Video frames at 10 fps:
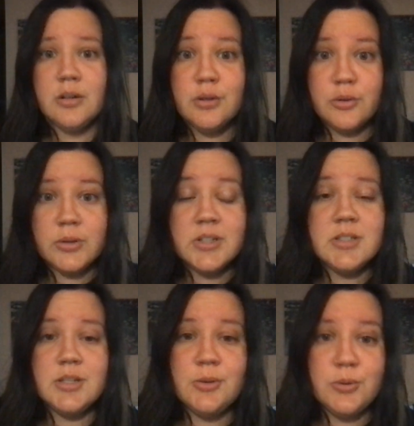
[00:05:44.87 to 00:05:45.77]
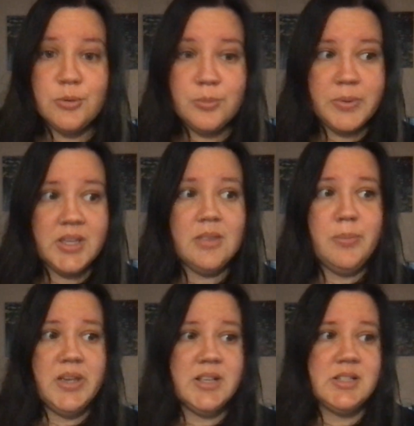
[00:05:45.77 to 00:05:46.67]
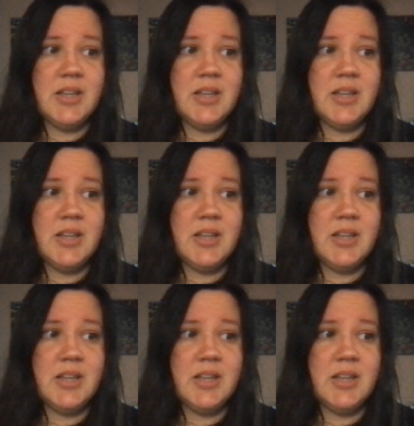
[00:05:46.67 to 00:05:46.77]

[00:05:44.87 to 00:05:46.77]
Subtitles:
going to be the best